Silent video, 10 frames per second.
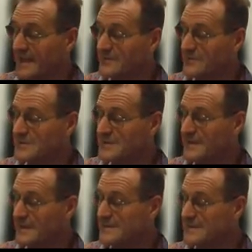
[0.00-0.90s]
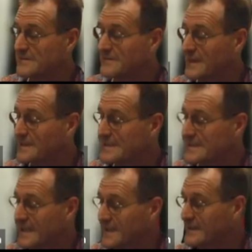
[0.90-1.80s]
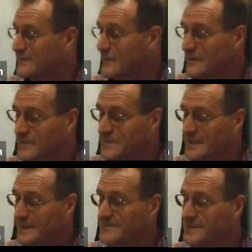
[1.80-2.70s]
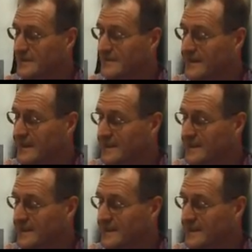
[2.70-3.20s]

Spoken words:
and also had some understanding of why women love to go to the